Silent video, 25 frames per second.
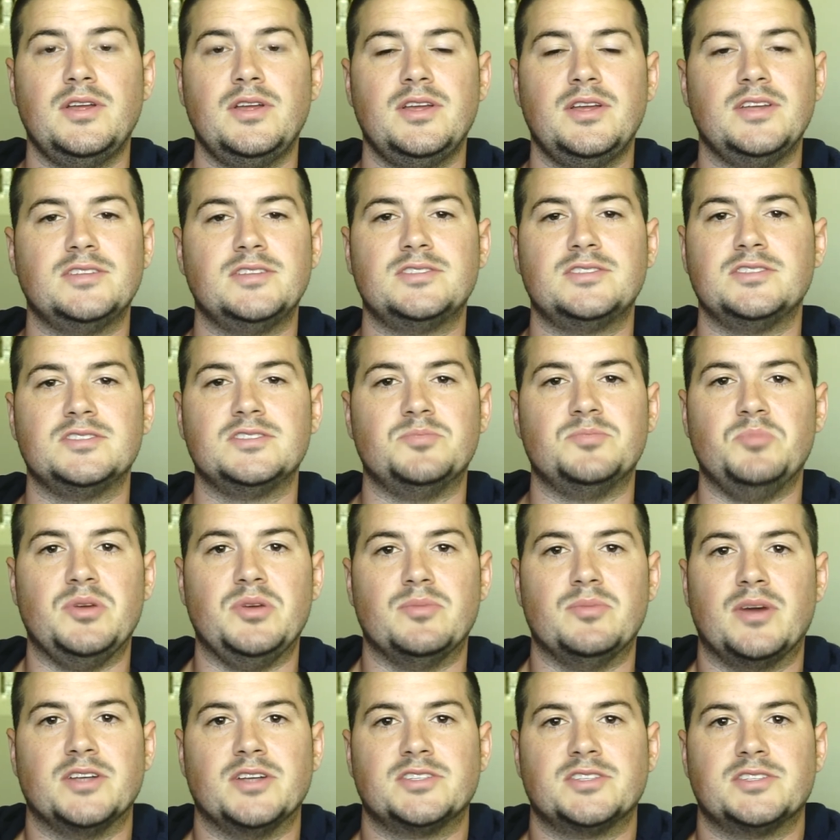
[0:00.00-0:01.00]
is just be
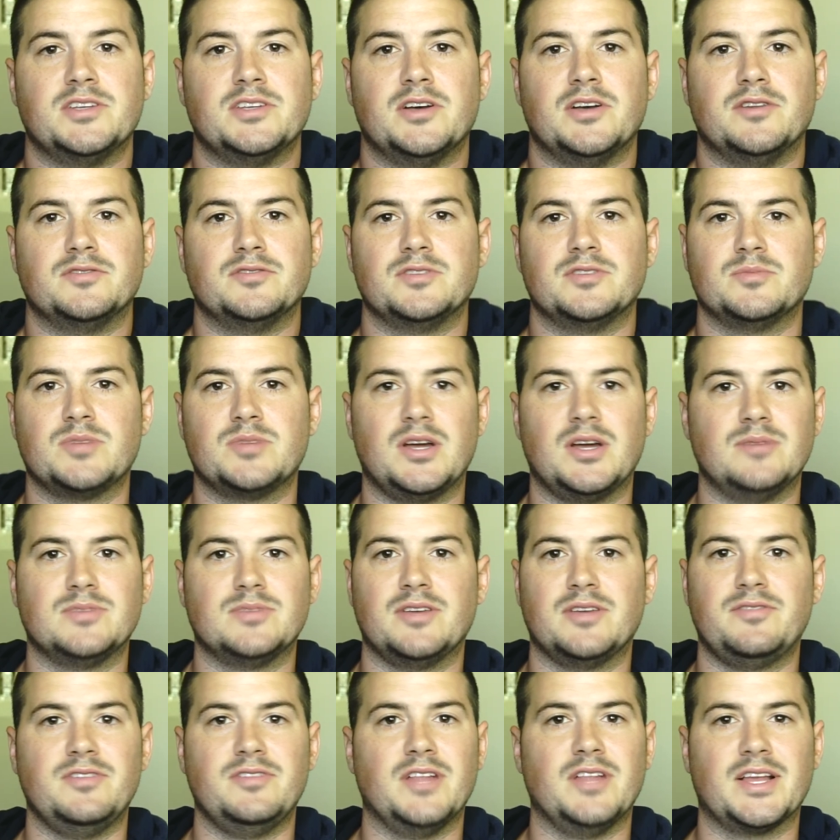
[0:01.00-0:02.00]
myself. Sometimes
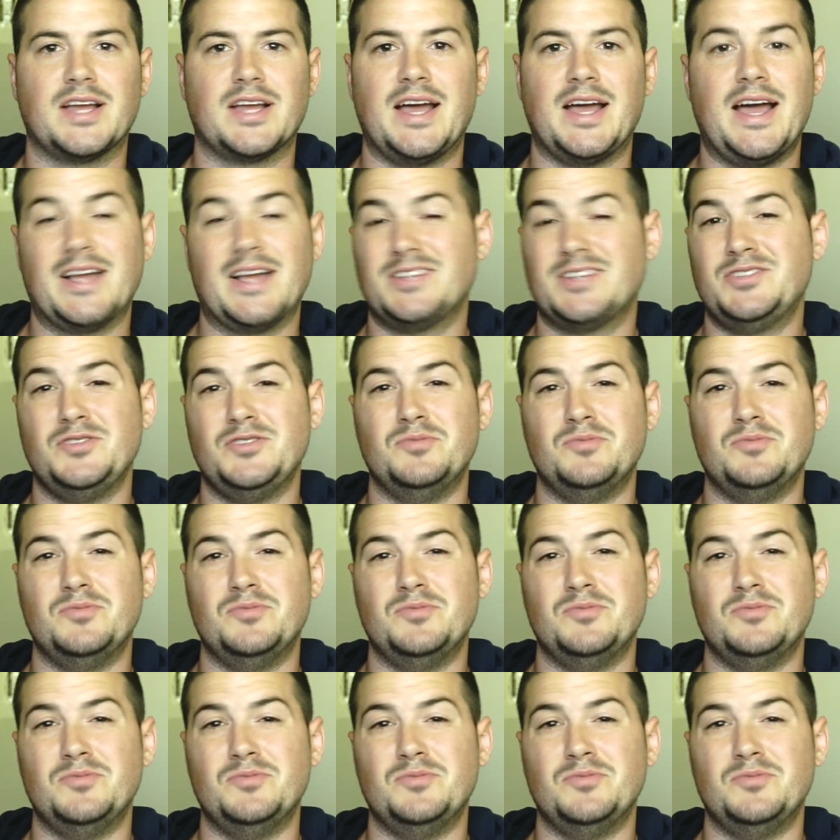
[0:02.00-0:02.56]
I feel like I act too